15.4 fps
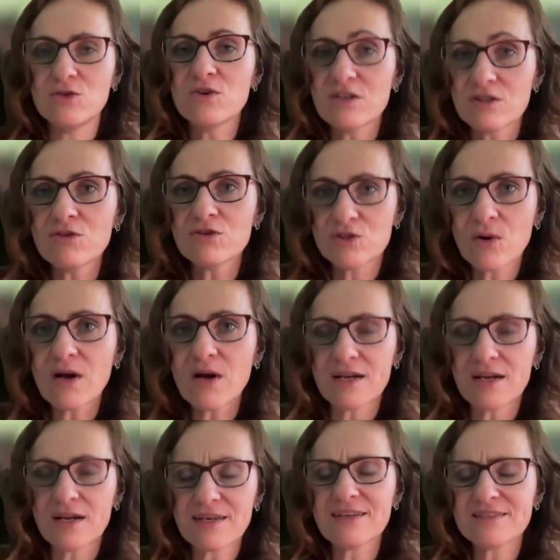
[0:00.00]
You can also
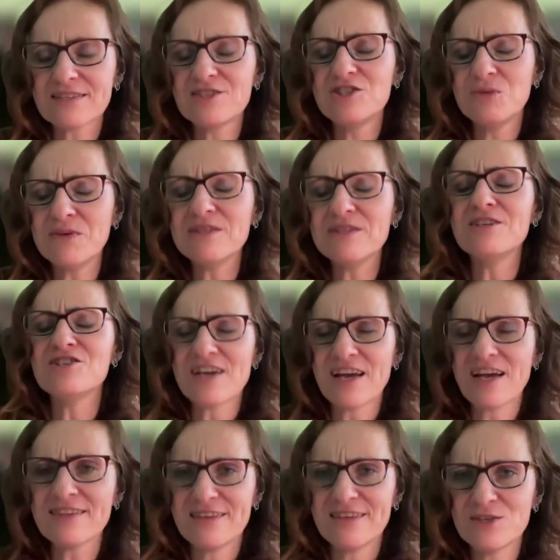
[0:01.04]
ask GPT chat.